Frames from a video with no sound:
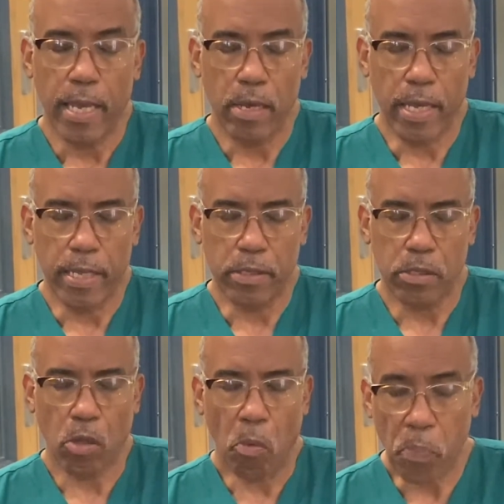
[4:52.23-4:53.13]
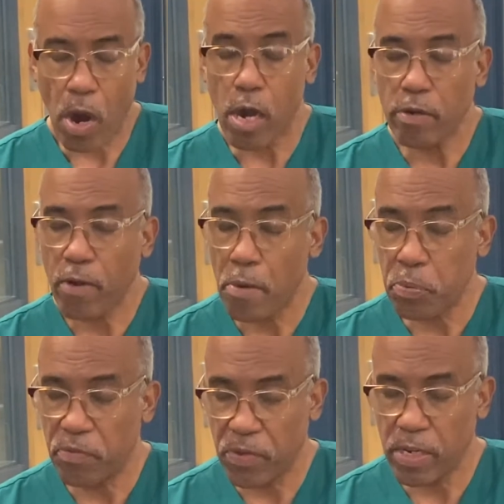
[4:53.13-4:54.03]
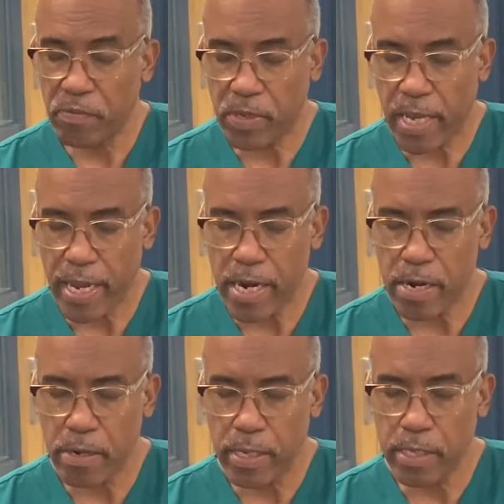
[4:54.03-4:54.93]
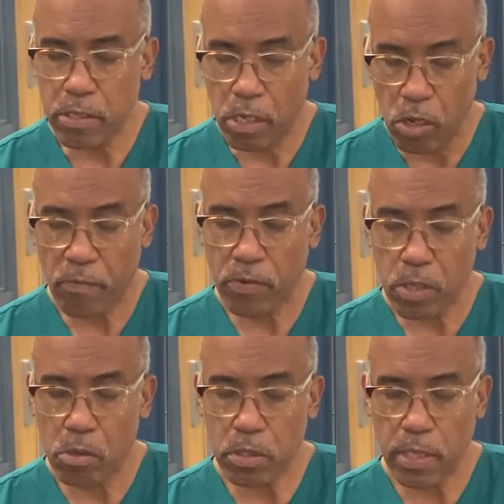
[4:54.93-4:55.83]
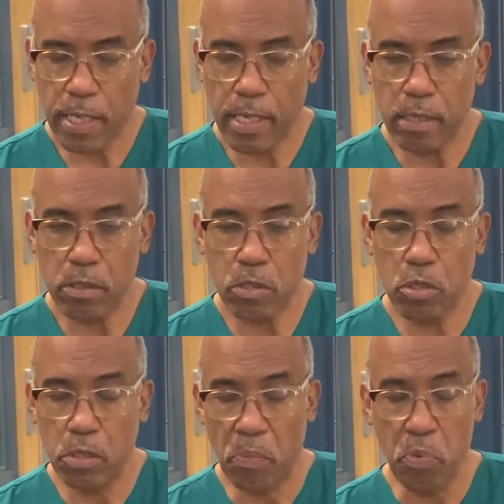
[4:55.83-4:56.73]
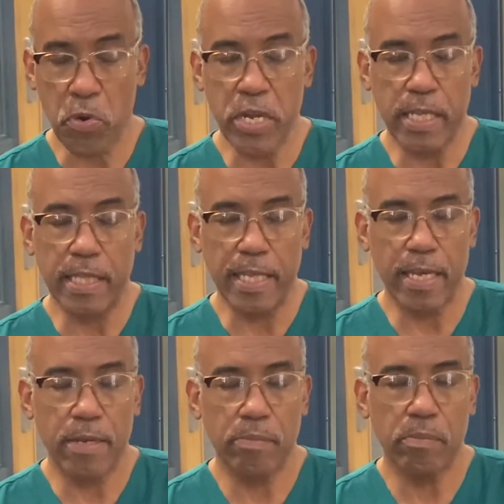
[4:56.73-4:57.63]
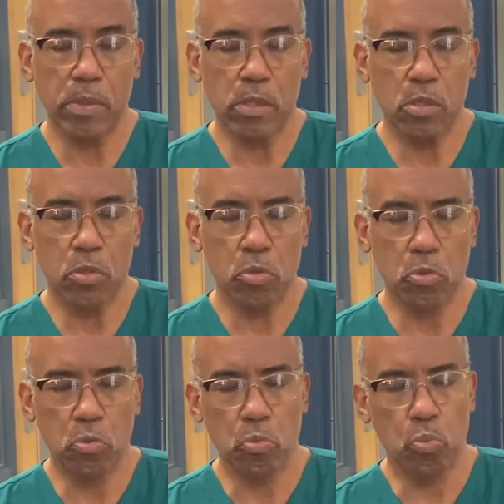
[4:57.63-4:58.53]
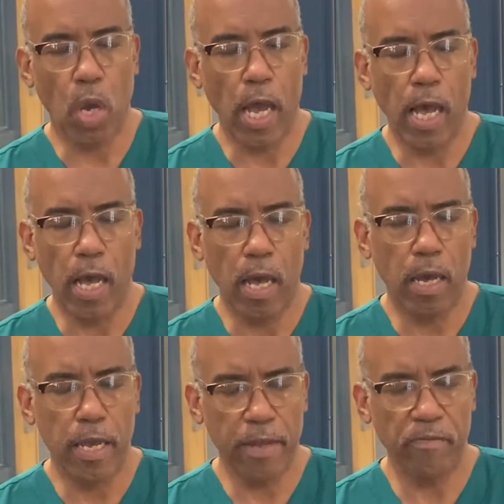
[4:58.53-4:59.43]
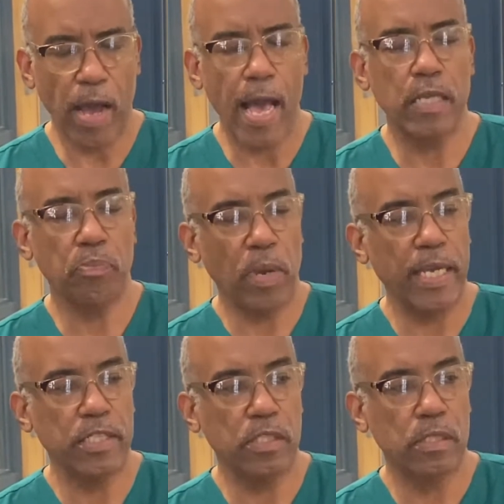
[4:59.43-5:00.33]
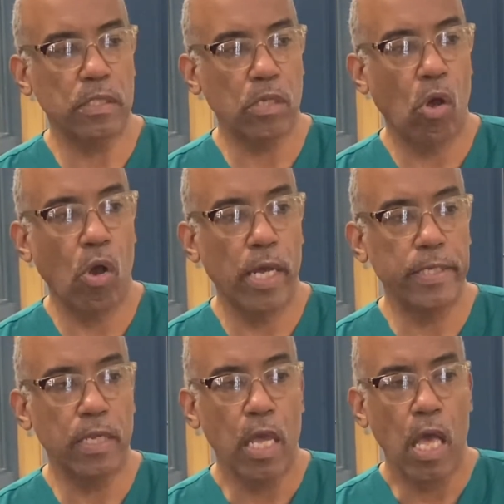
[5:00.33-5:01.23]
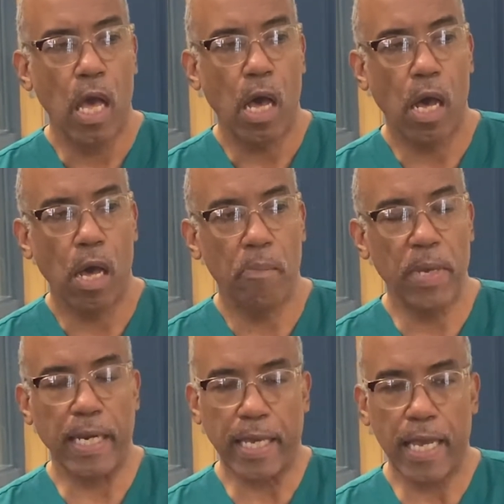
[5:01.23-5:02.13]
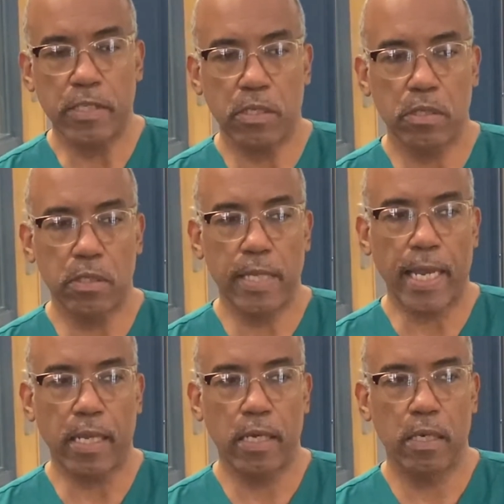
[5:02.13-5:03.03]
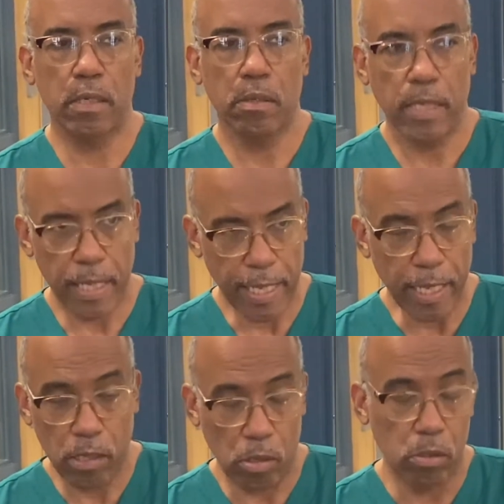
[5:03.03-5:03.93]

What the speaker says: And so part of our preventive care is to look for those things, to debride them, to advise patients on medications that can heal